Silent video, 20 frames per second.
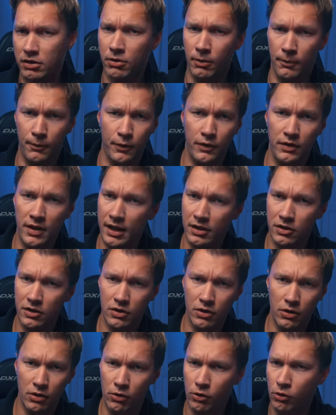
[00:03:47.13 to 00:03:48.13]

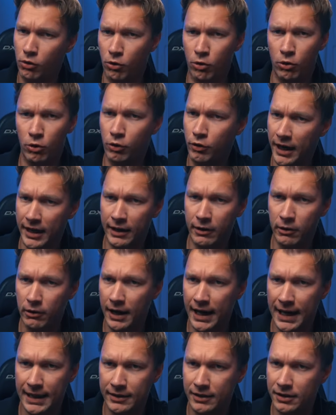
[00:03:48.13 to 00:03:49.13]
confidential or
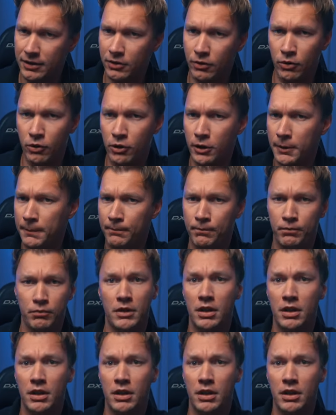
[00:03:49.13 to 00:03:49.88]
regulated or